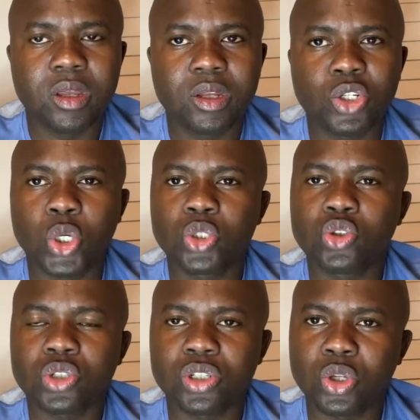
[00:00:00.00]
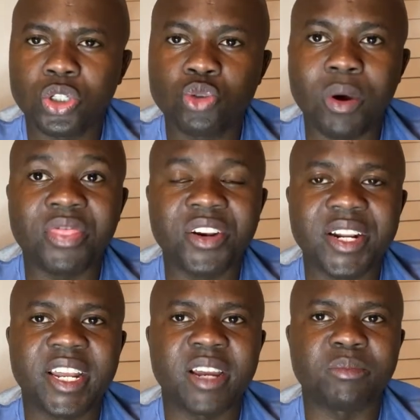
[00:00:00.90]
not your 3
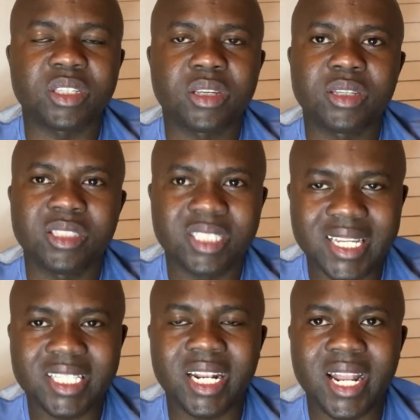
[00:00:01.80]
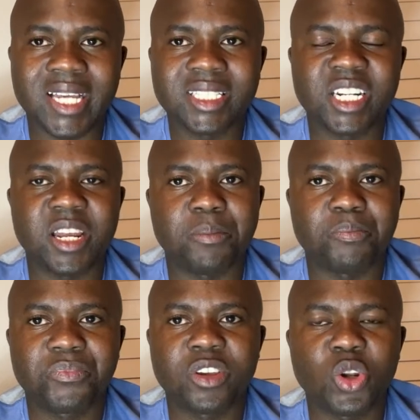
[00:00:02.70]
names, just the last name.
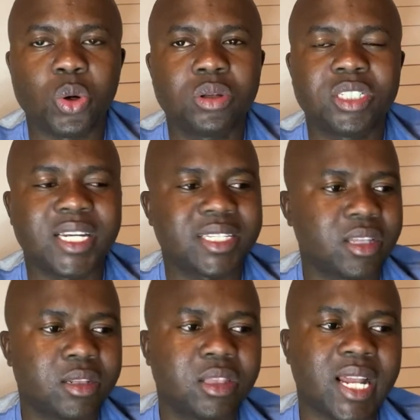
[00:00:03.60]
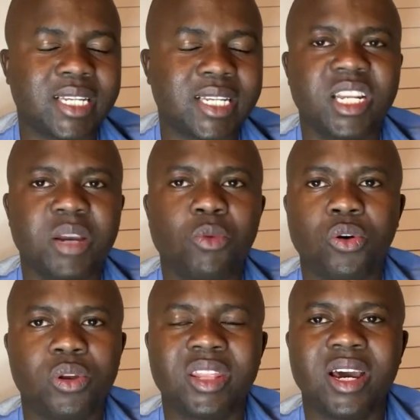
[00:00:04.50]
Just the last name,
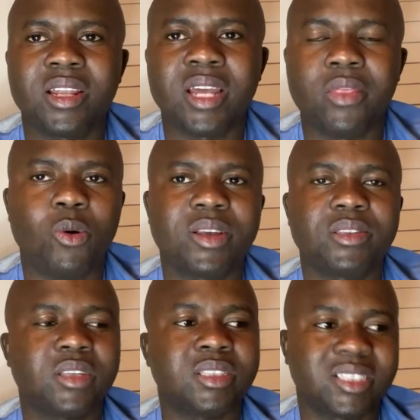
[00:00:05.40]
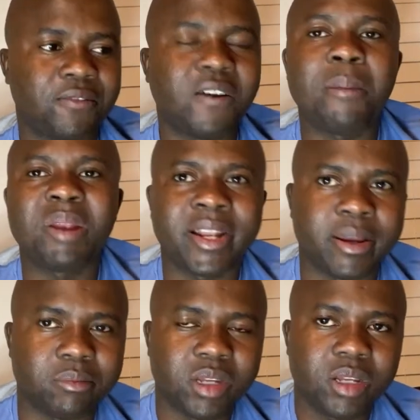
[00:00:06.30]
or in other ones it's a family
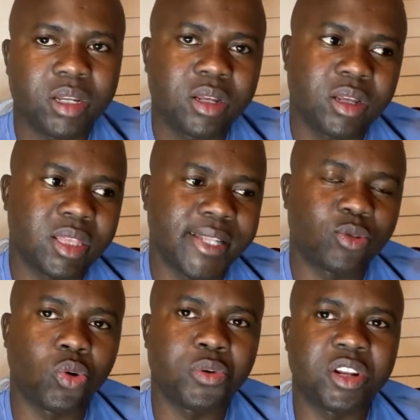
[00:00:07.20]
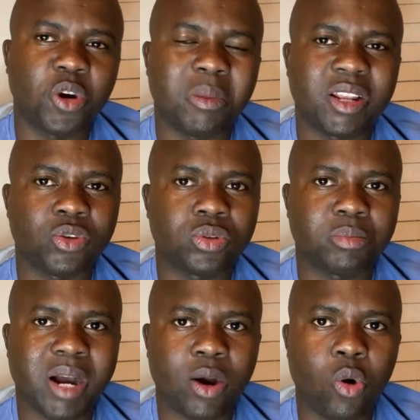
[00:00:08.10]
name. That's what we normally use
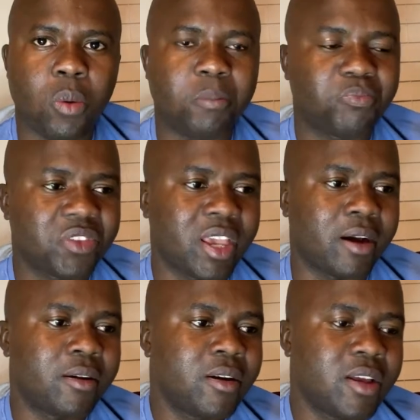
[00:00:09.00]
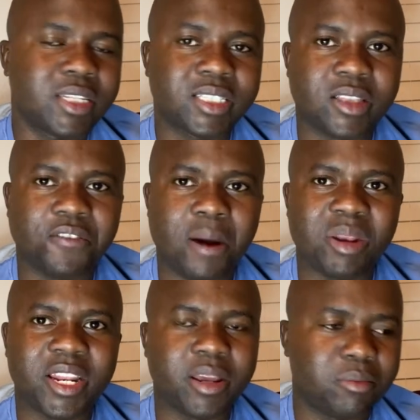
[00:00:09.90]
back home. Yeah, it's the
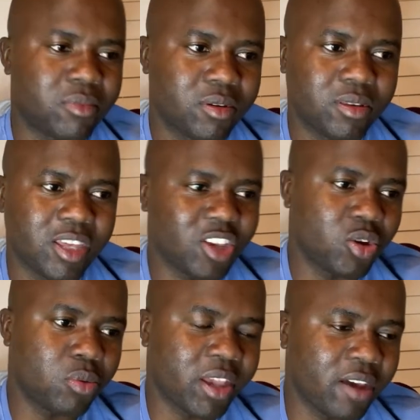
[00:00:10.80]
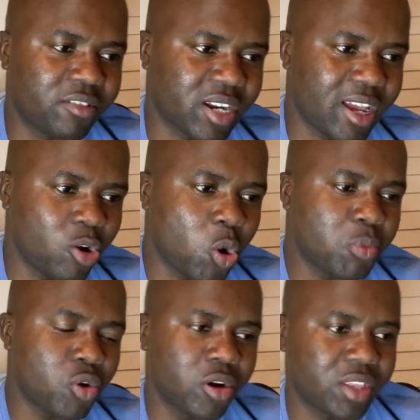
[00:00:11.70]
family name. Thank you, Kevin. I hope you
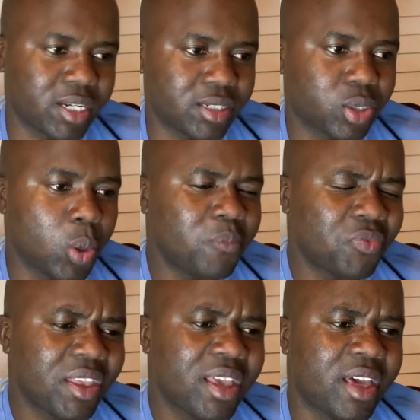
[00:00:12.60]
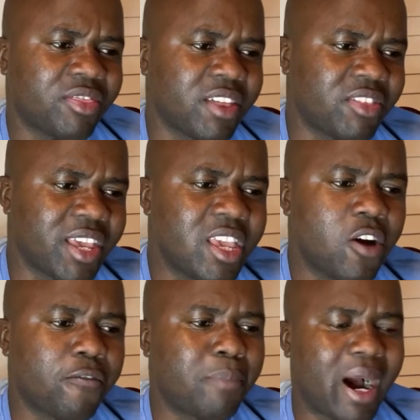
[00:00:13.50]
got that. So, and then the year
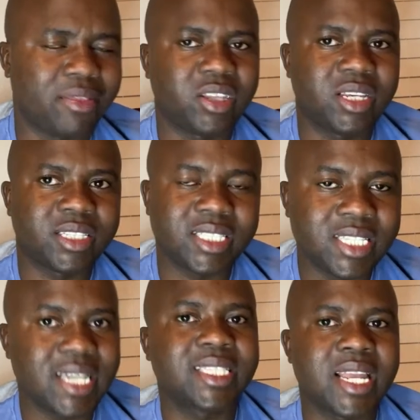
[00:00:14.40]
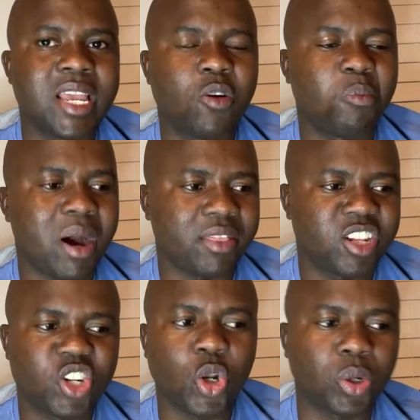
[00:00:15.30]
of birth. It's just the year of birth,
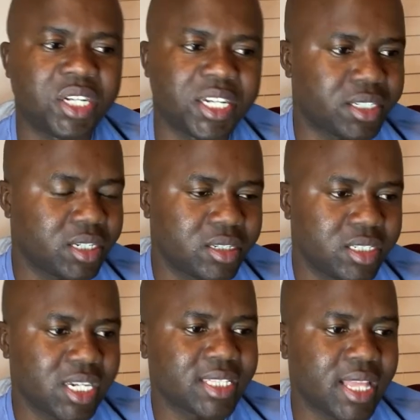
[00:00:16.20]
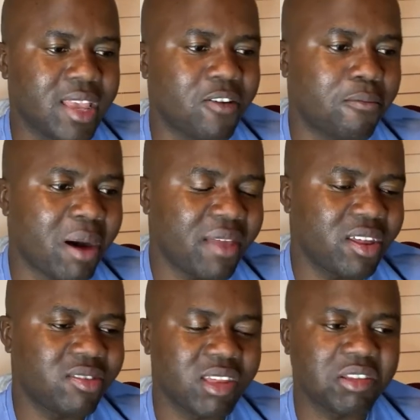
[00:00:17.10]
no date, just the year of birth,
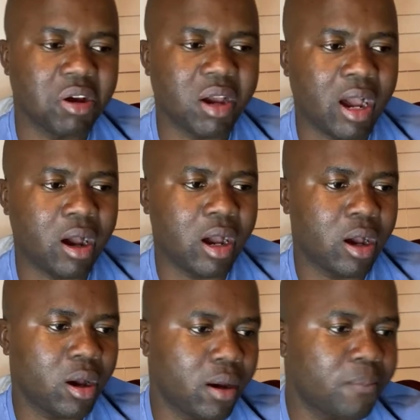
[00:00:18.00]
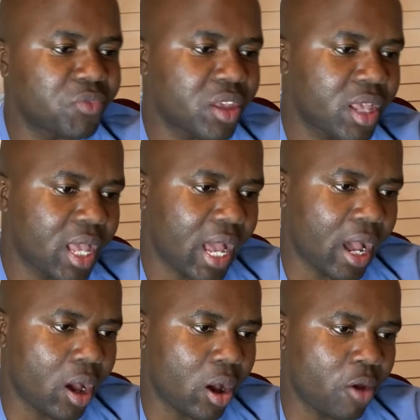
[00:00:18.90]
and then the
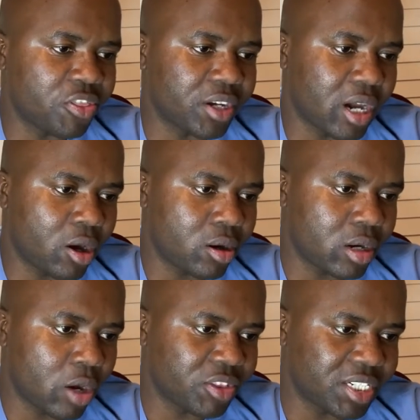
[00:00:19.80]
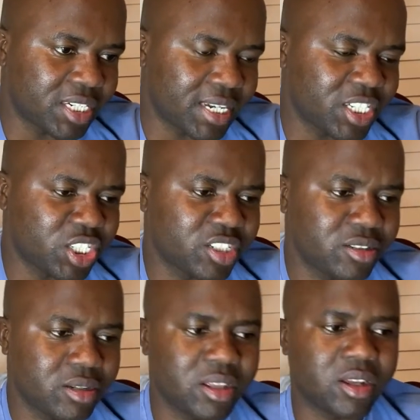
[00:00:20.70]
authentication
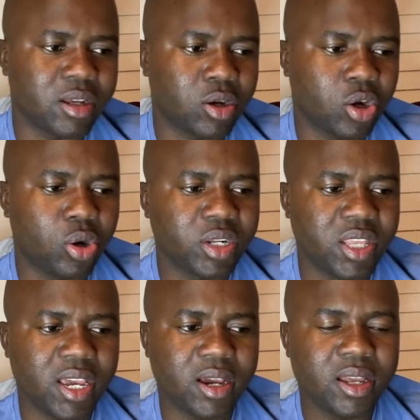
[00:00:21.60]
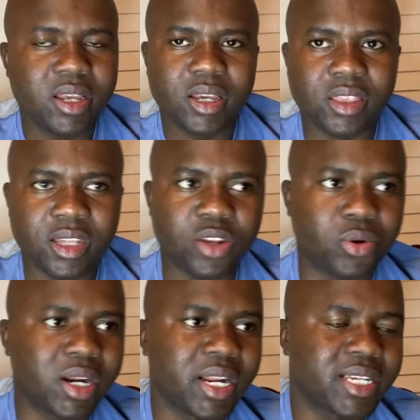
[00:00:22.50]
code there, and then you
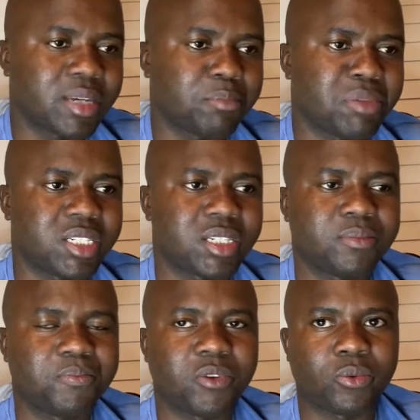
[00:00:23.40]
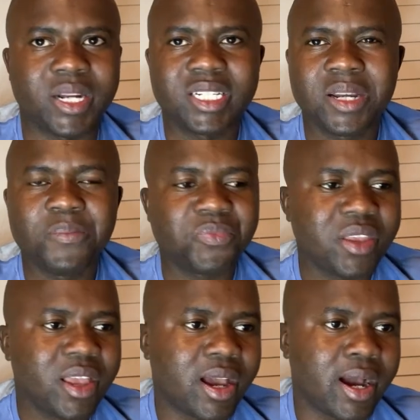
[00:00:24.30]
click submit. All right.
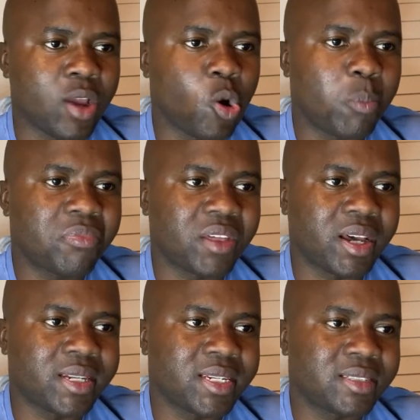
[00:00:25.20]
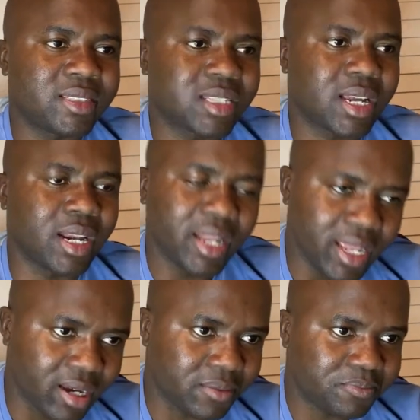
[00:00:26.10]
I hope that is clear.